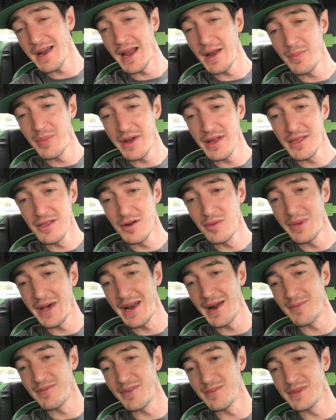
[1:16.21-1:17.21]
gotta pick little
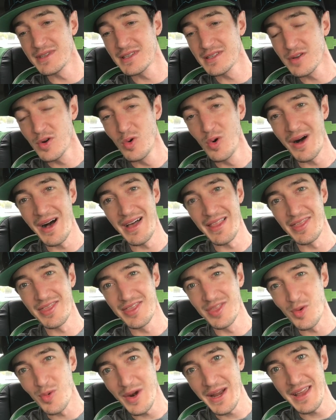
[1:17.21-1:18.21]
man up from school on
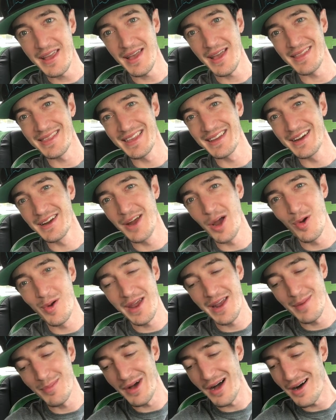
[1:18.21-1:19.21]
three and then go
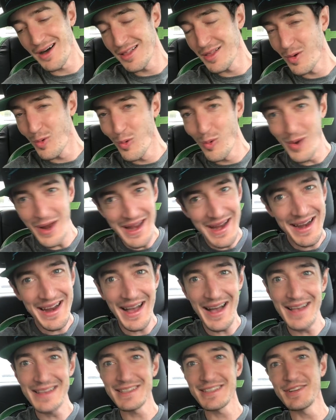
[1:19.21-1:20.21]
get him a Halloween
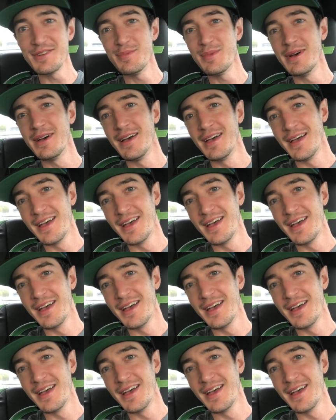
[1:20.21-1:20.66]
costume.